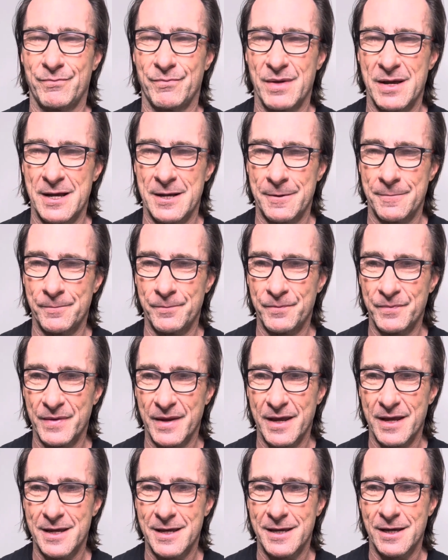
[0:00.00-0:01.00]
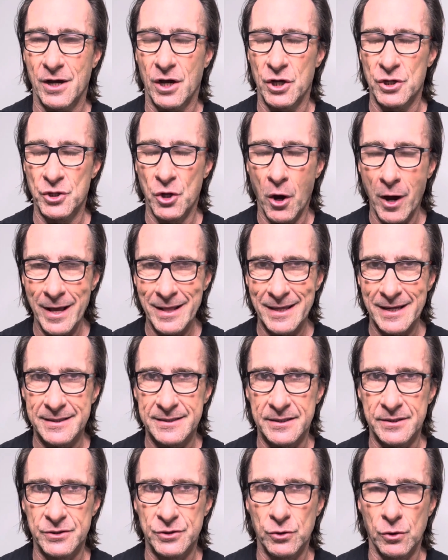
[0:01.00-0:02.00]
um,
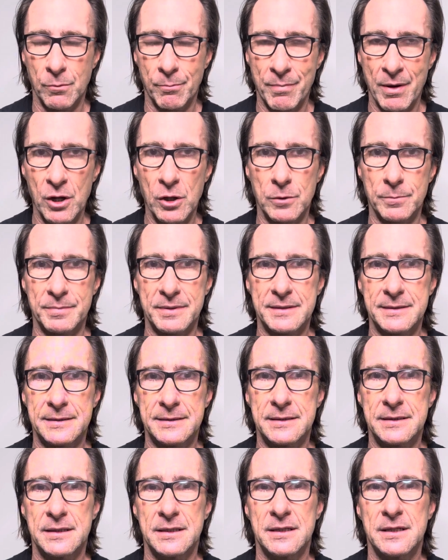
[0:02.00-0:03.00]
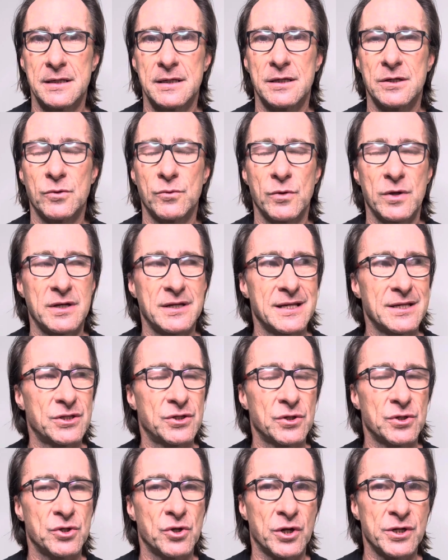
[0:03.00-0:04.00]
annihilated to a pulp we need
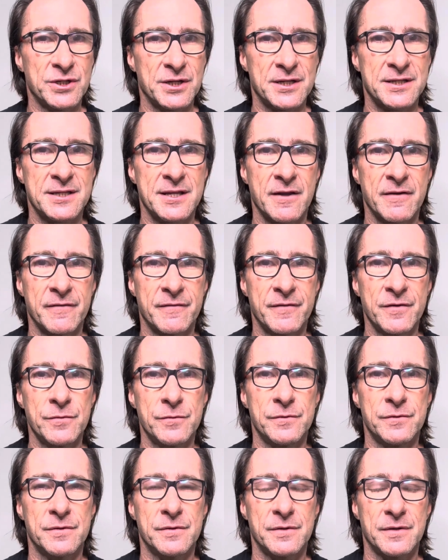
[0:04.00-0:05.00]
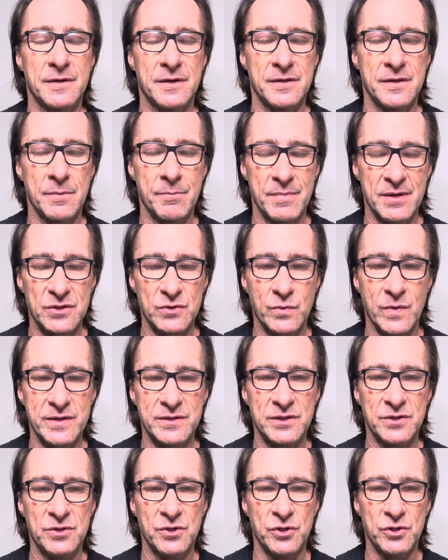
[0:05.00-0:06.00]
to digest our food. And the best way
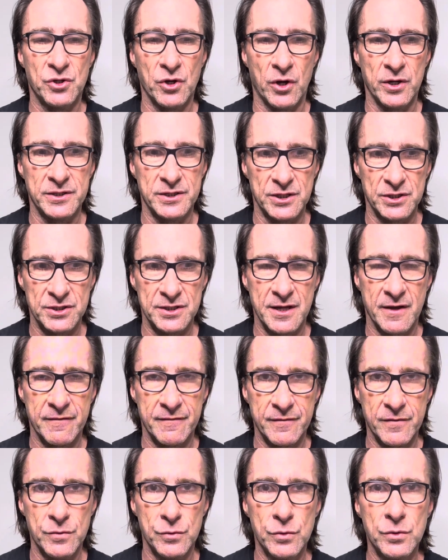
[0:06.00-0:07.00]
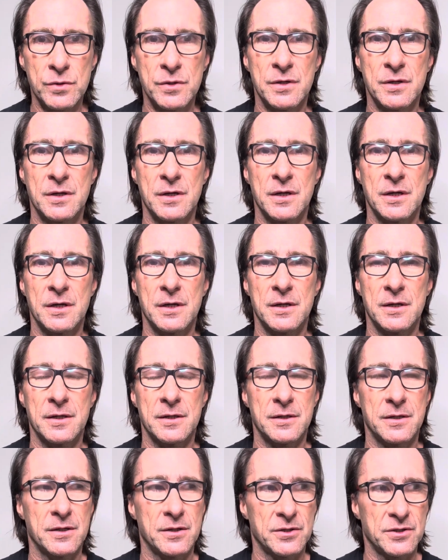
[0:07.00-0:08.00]
to digest our food
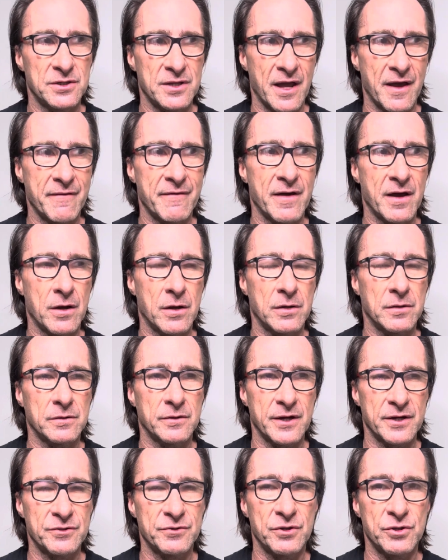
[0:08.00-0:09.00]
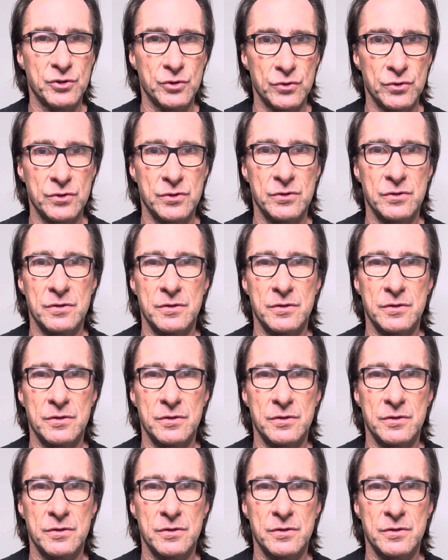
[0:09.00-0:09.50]
is to have our gastric juice